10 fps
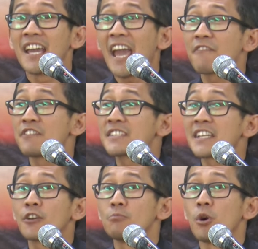every
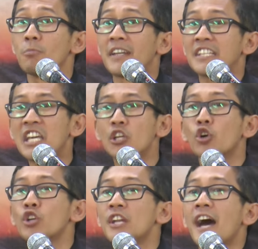single moment. He
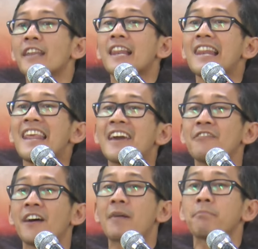could not
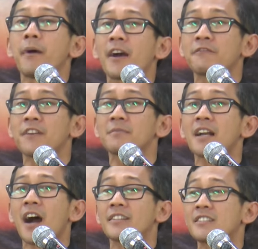live apart from
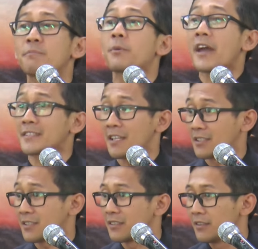God's
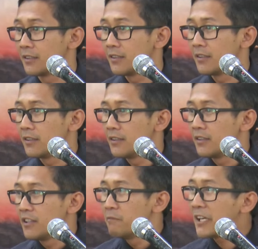presence
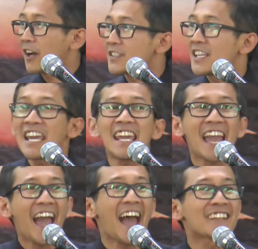because he
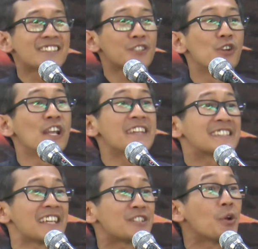has to
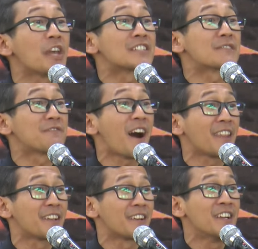listen to his
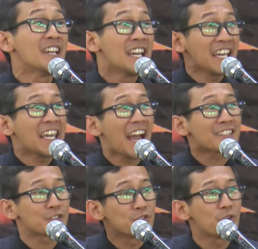father. He
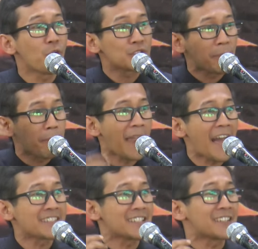has to know the plans that